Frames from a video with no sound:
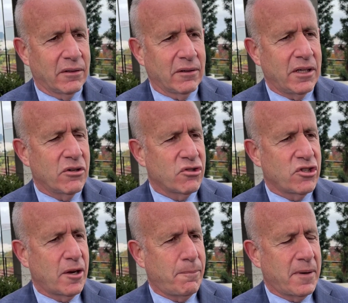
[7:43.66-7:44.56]

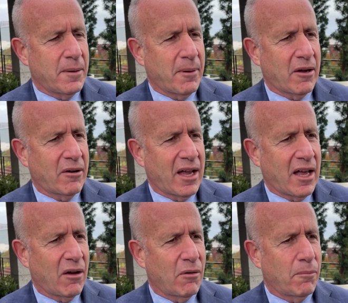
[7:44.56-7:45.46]
leadership and about
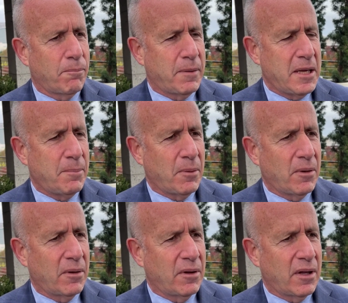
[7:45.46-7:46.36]
how
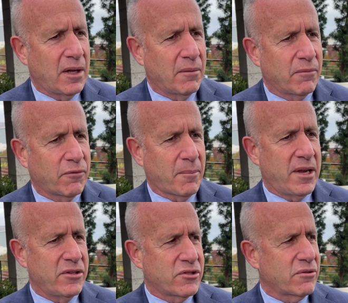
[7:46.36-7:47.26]
people um, from
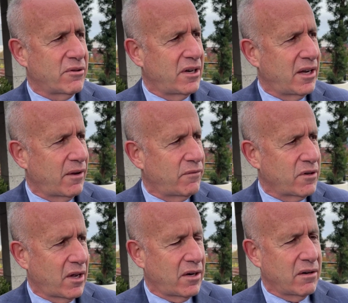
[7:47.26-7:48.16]
history have
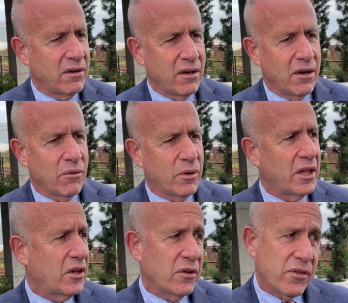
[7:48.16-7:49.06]
done really
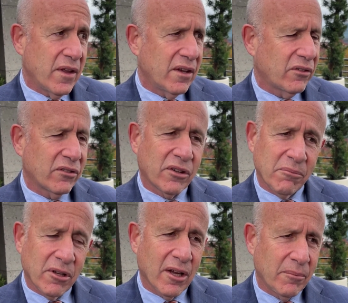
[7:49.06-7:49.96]
good things and
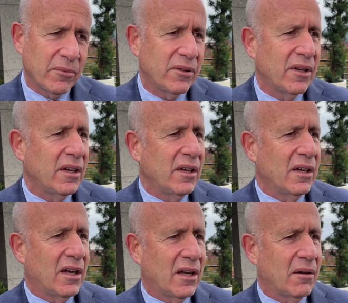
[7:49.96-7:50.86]
sometimes
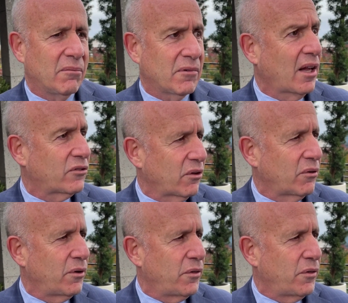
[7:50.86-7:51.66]
uh, not so good